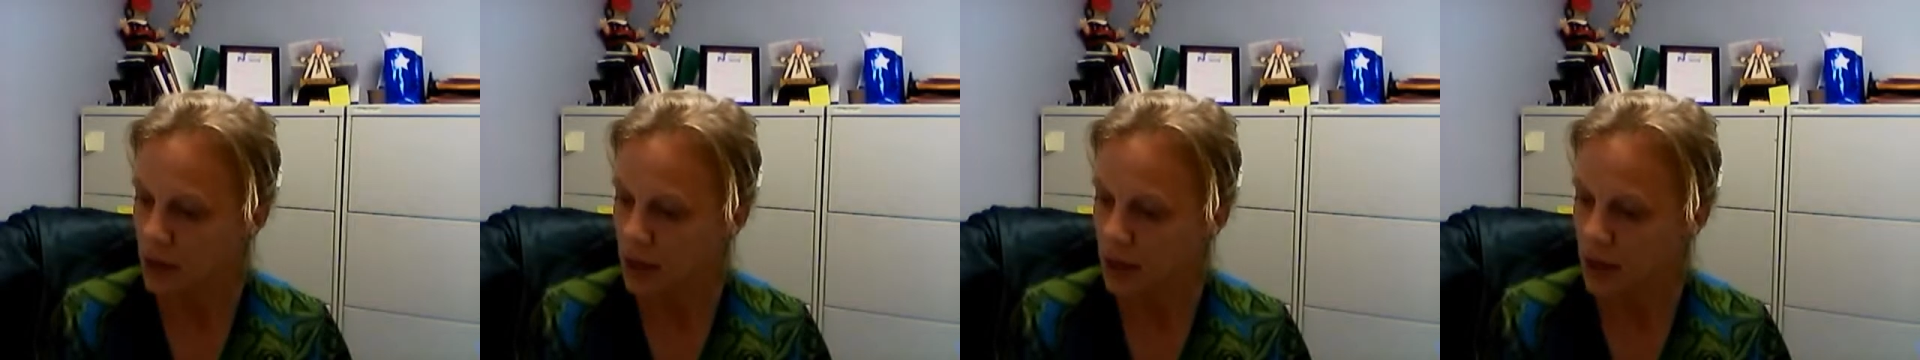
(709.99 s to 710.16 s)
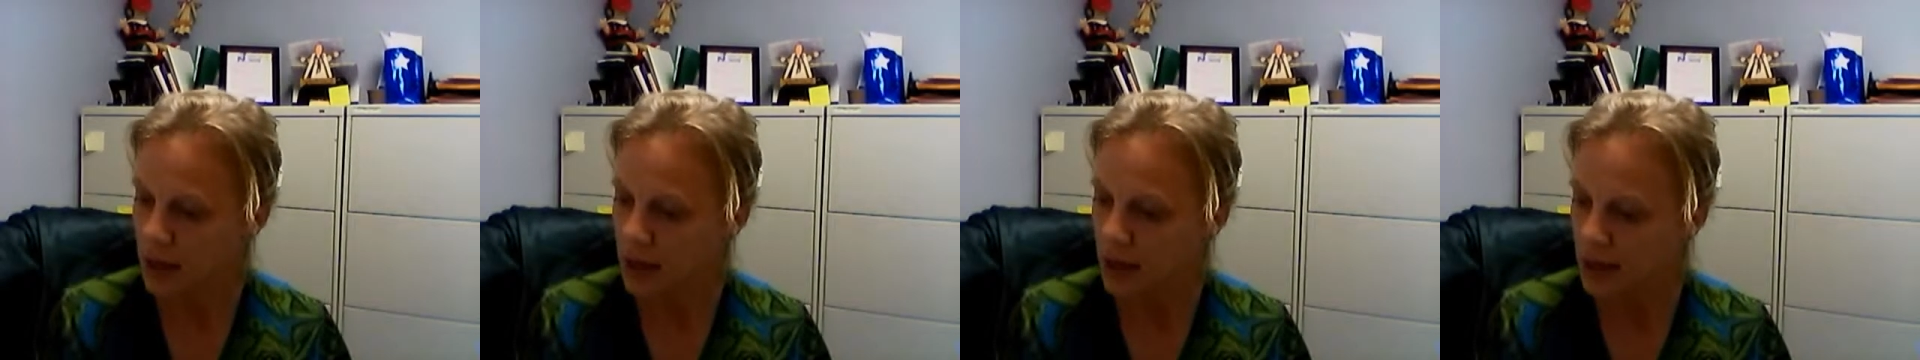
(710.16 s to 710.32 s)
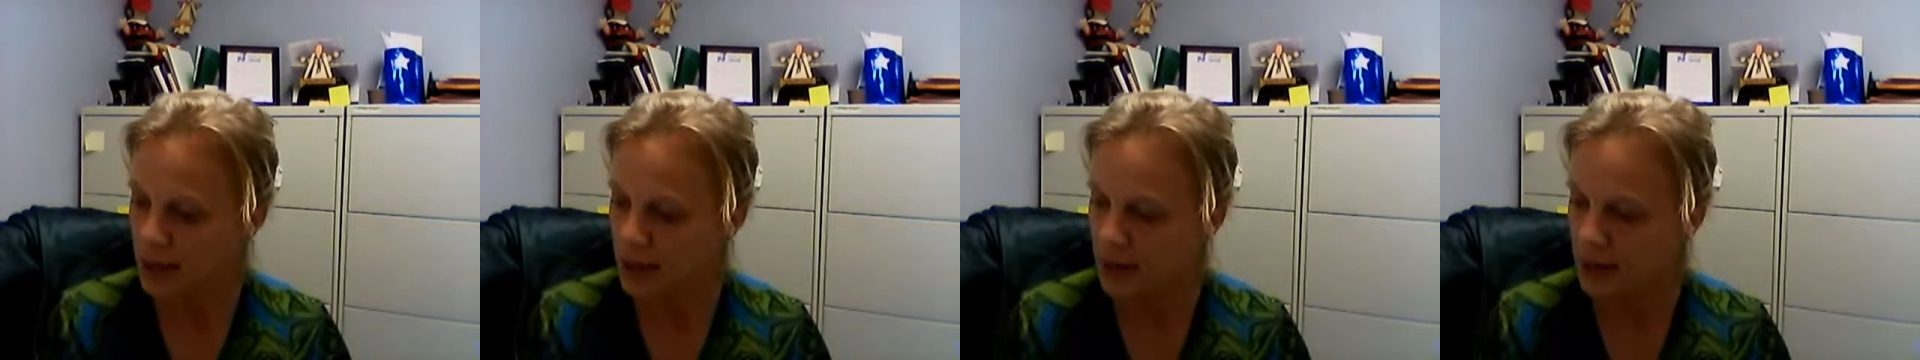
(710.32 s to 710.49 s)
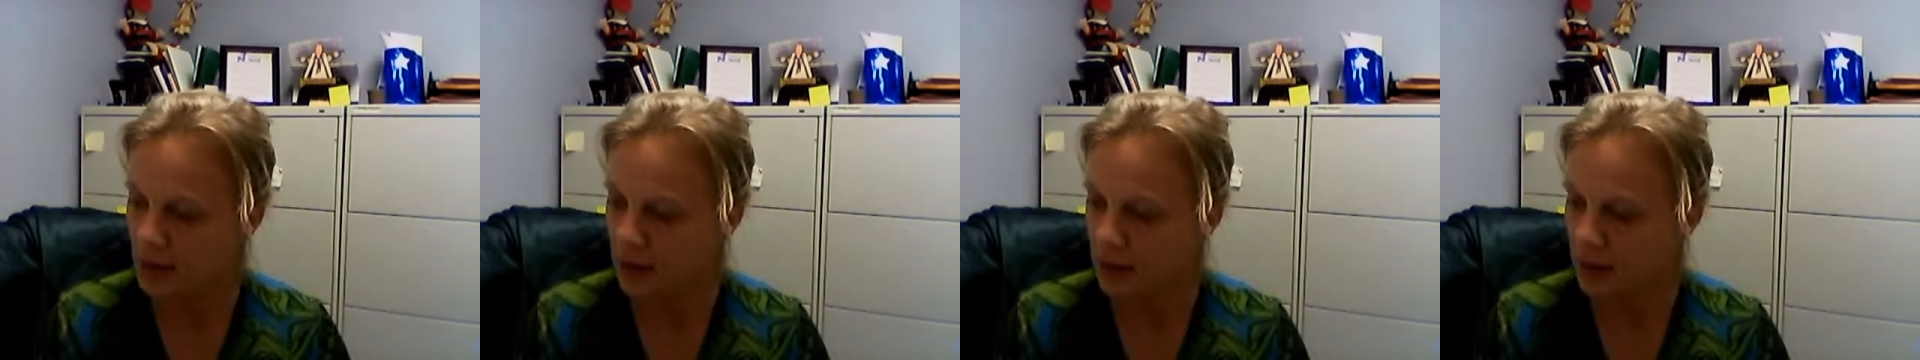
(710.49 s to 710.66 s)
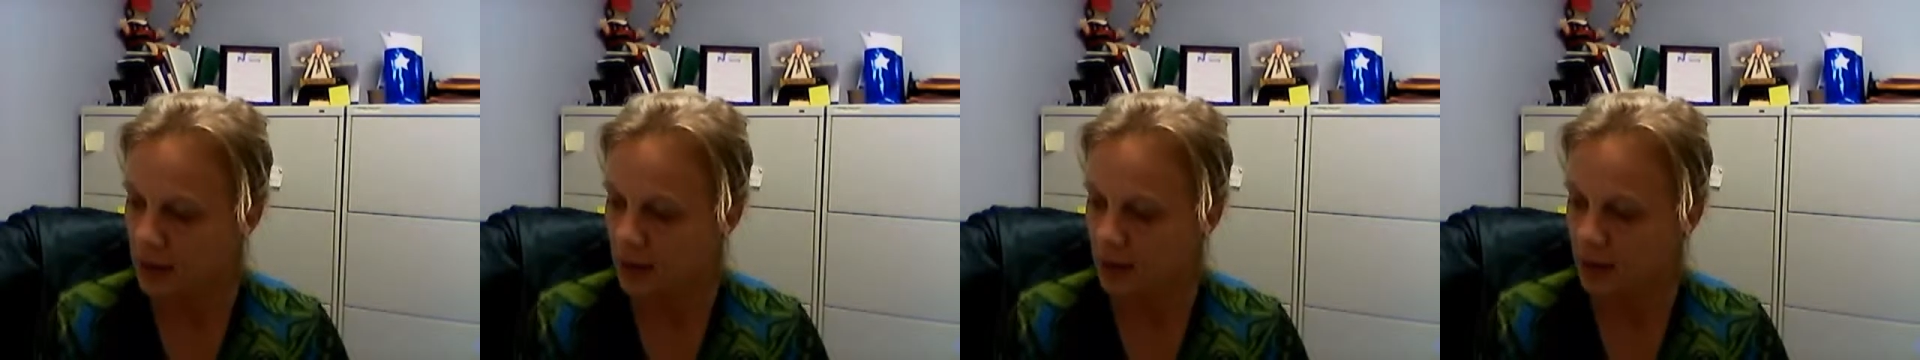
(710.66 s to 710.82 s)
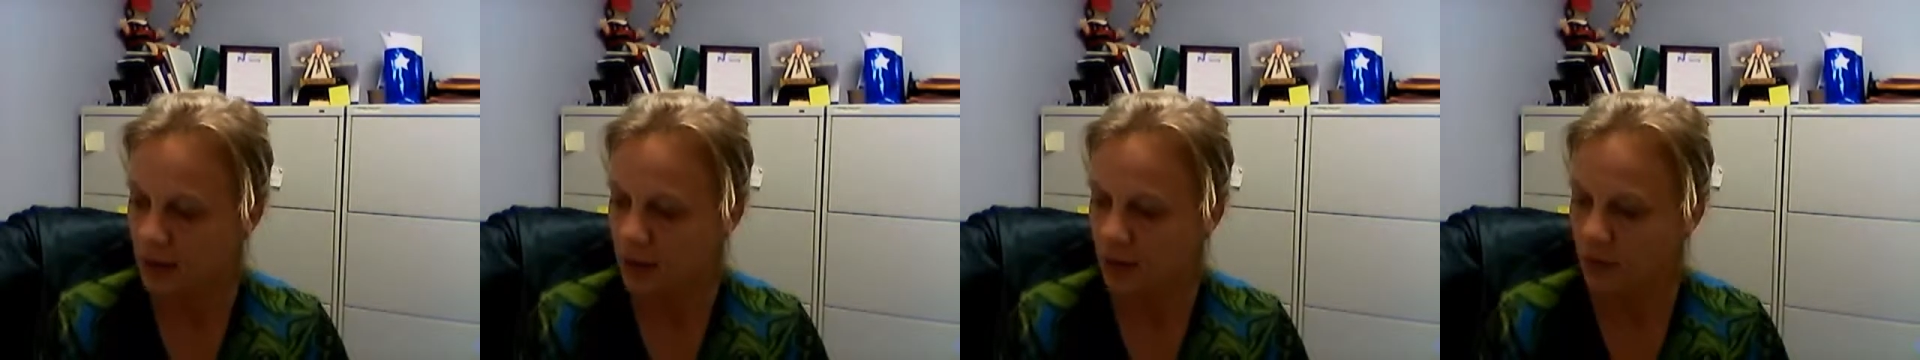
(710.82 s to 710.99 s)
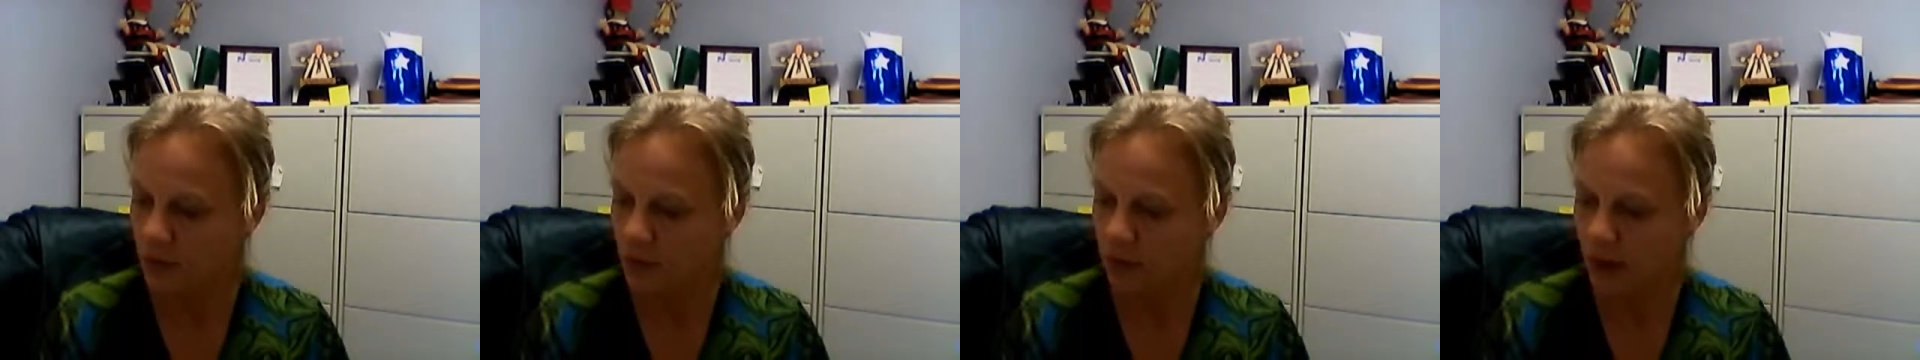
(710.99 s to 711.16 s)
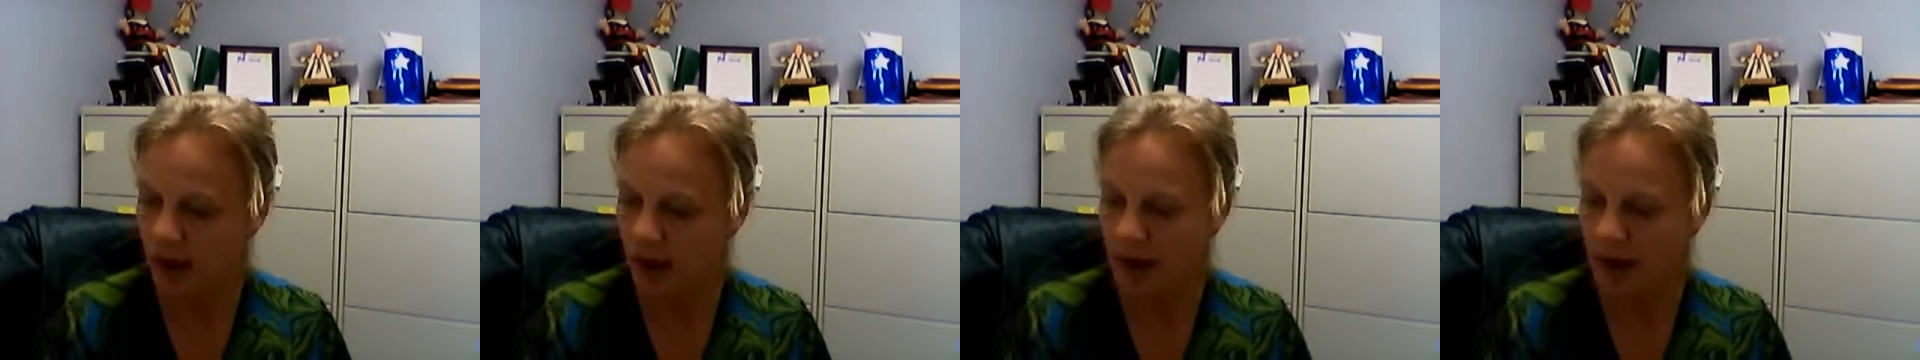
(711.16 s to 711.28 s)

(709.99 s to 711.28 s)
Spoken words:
and if you